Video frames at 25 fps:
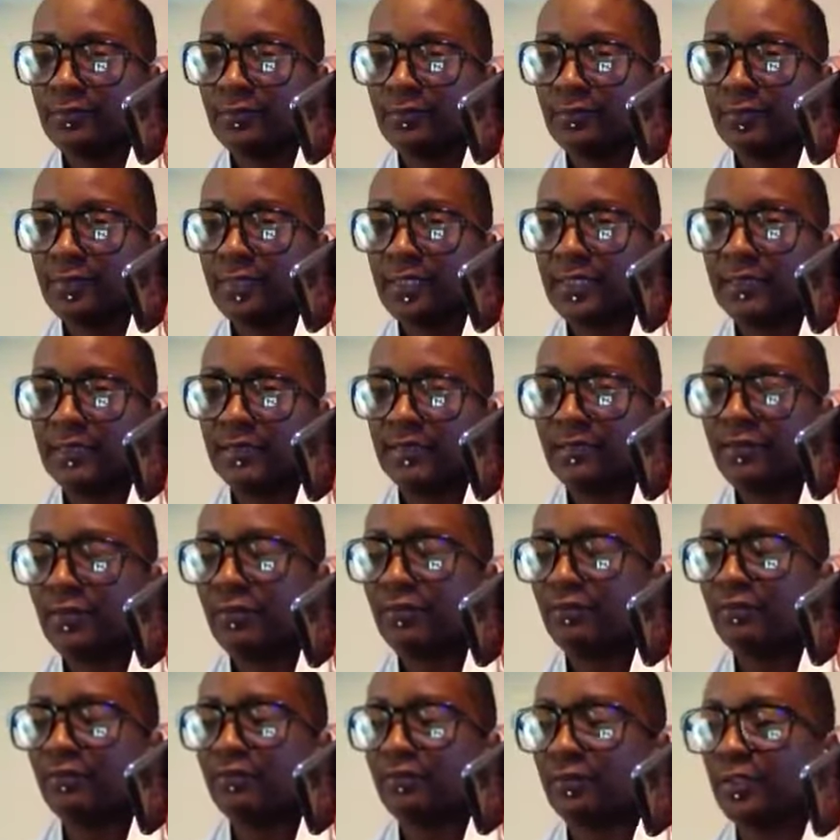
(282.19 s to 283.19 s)
Yeah, so
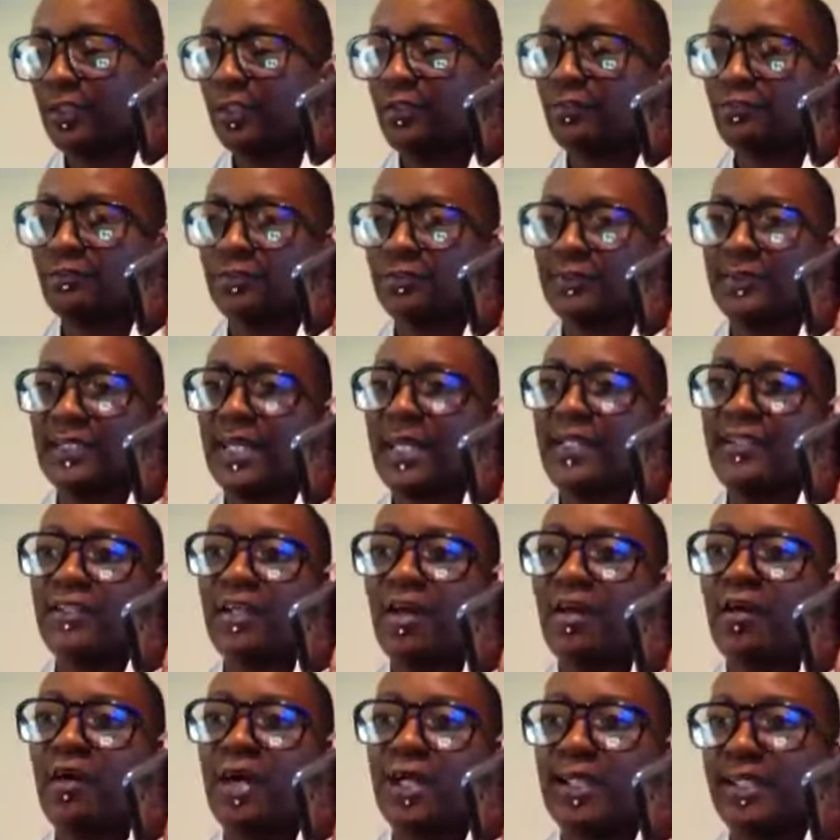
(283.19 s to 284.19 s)
don't say,
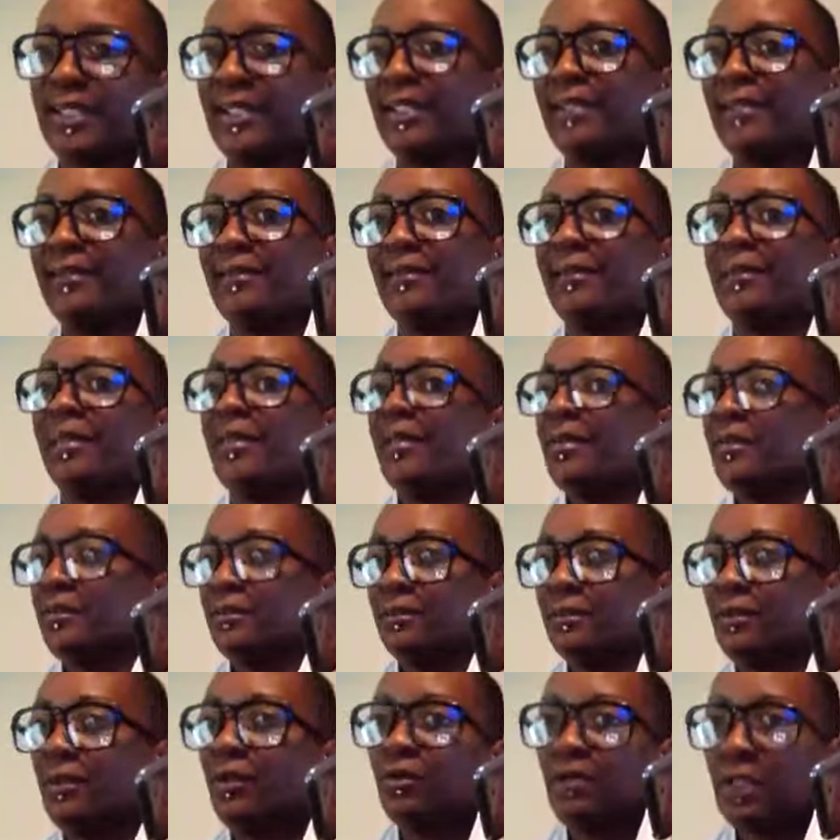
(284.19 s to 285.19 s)
no, I can't.
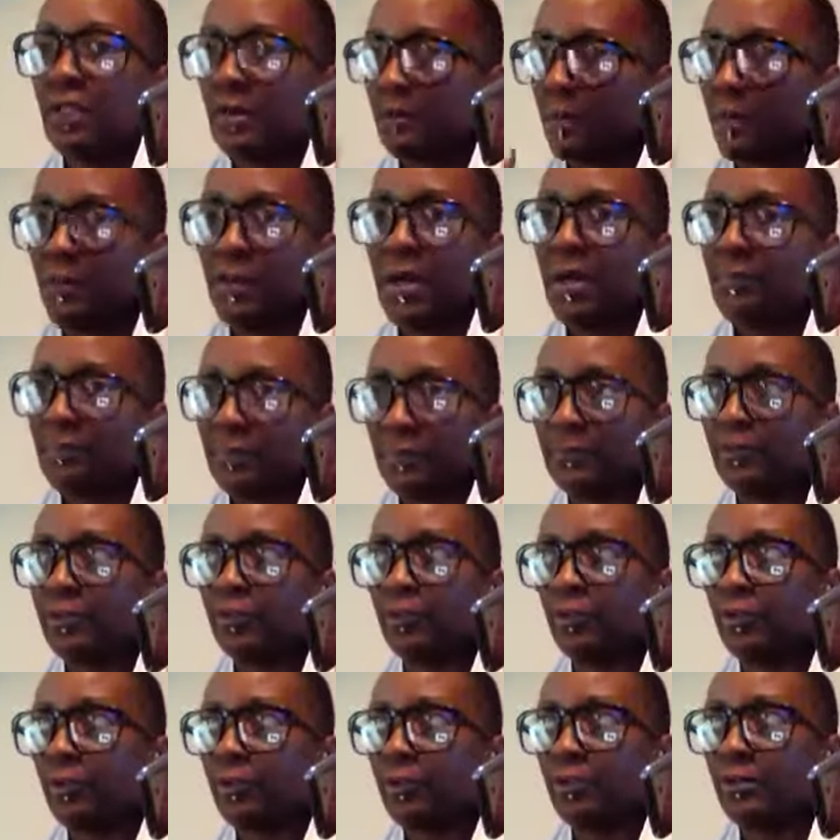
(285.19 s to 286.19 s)
Don't let my mom come to the
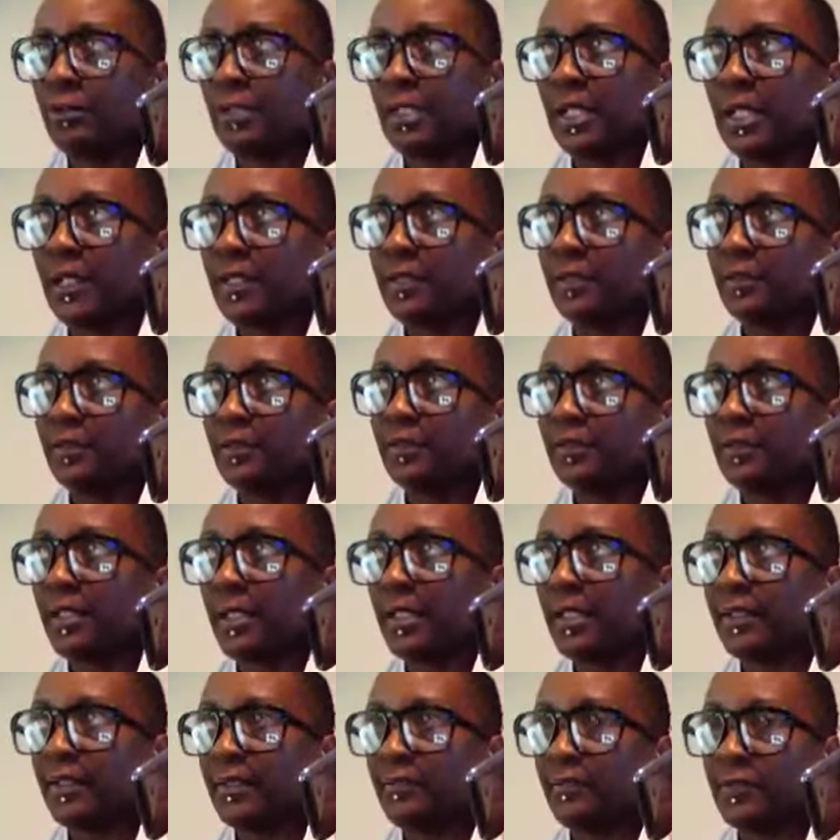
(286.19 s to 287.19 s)
door and you be like,
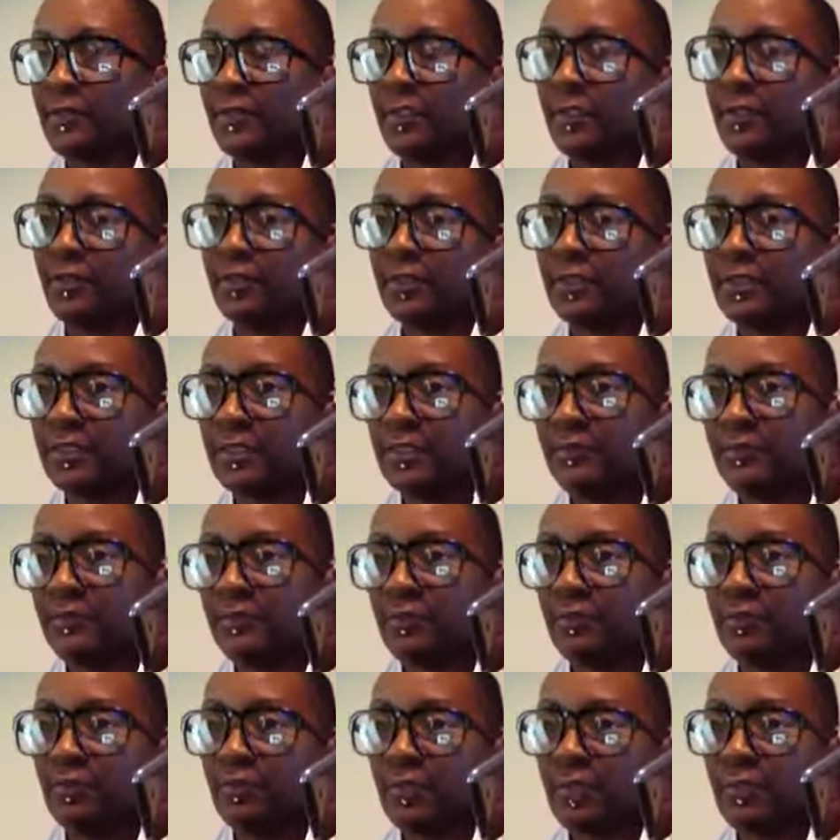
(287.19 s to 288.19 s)
not give it to her. Just give it
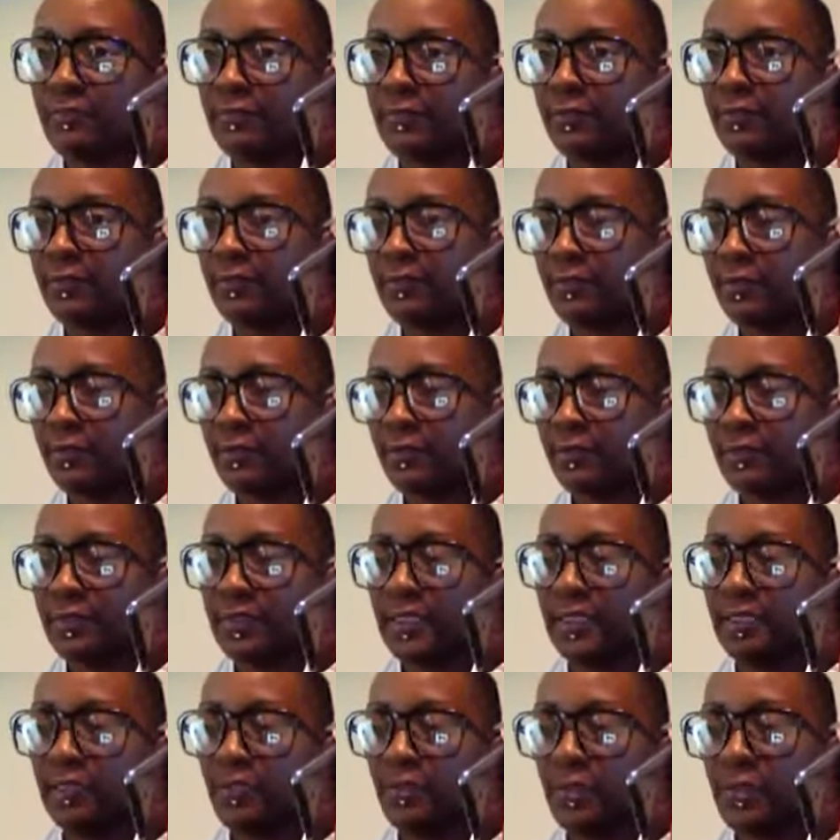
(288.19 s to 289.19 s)
to whoever's
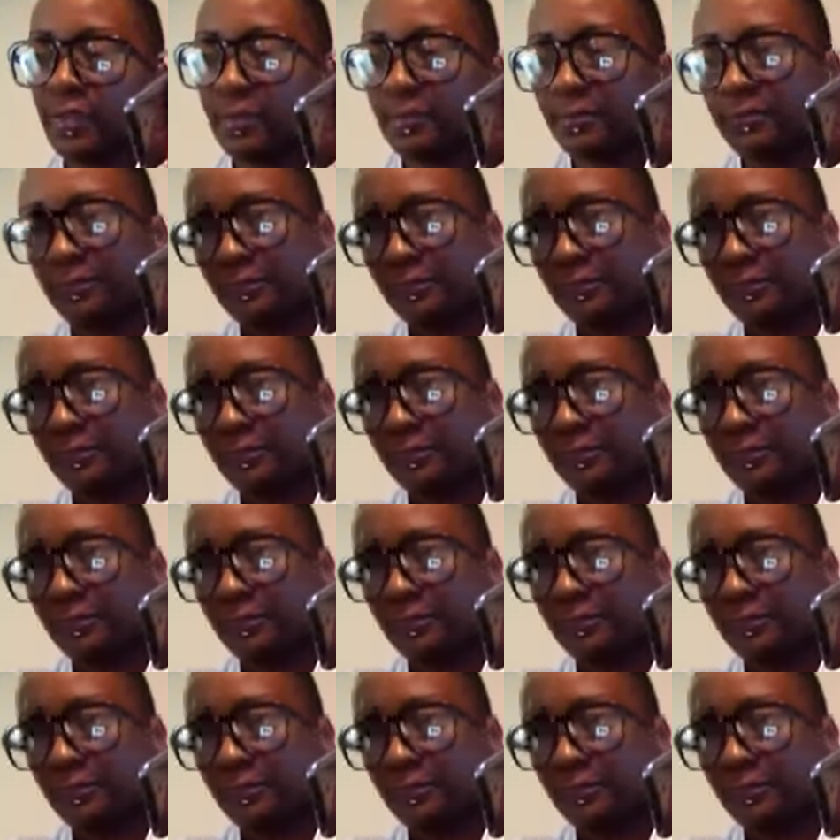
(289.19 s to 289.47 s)
at the door.